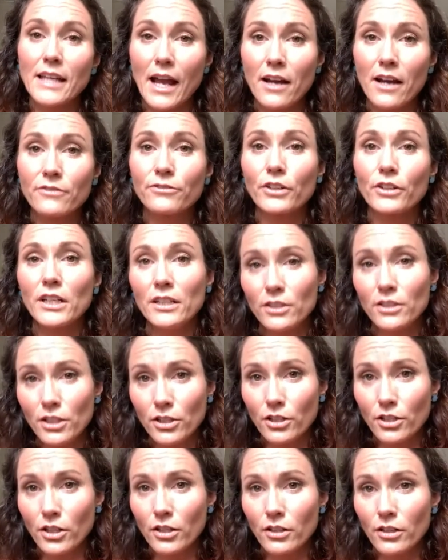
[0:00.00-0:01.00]
every
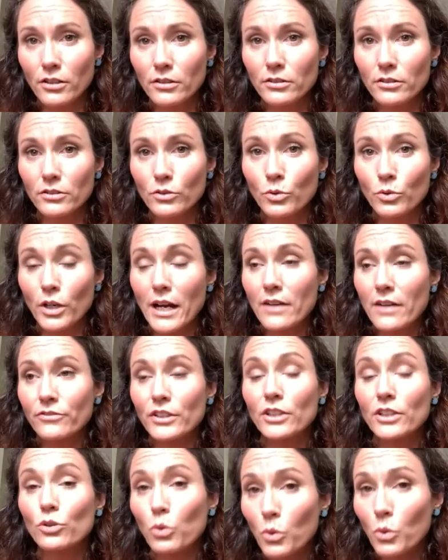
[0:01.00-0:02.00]
year or
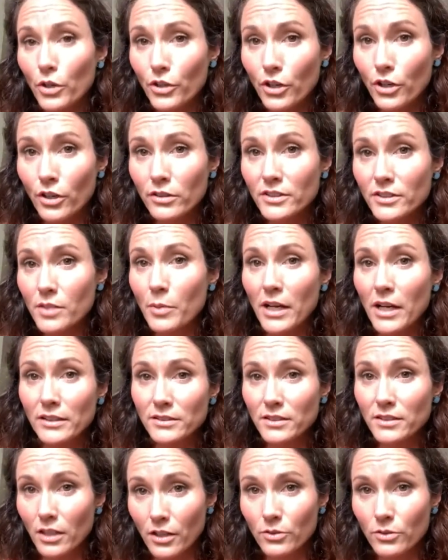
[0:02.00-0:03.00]
every quarter,
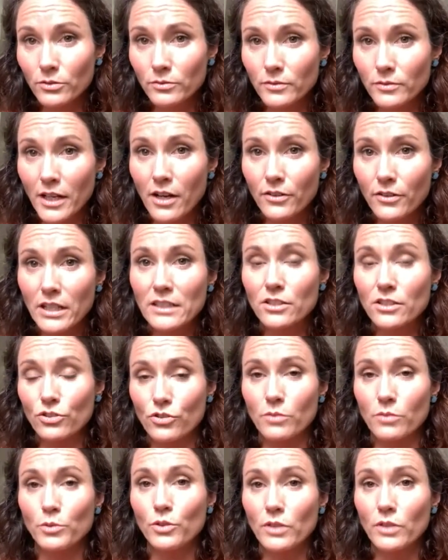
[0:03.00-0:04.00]
depends how they
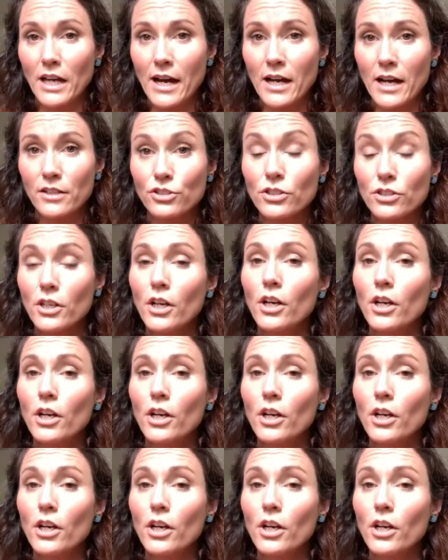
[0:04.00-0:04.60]
distribute cash,